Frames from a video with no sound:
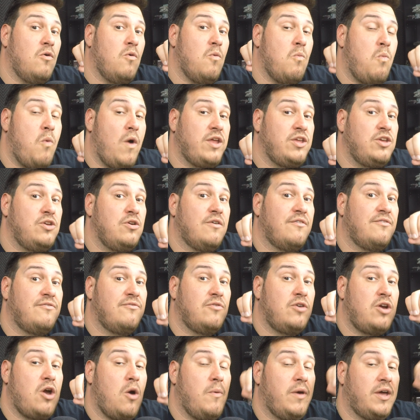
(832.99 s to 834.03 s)
when you're
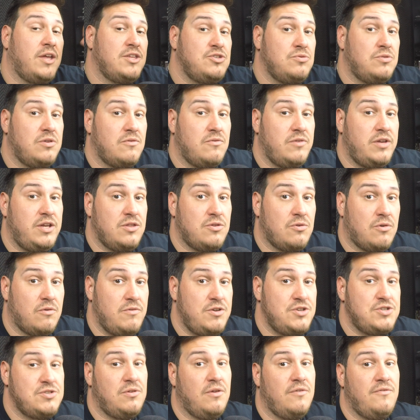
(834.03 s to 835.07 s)
going into either a
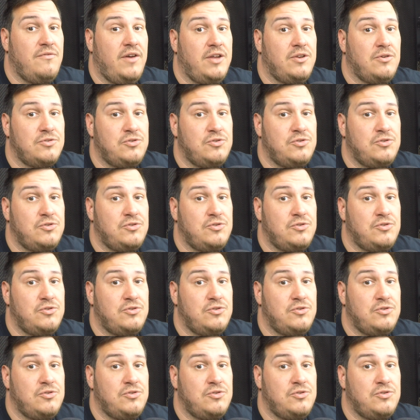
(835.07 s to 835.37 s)
regional event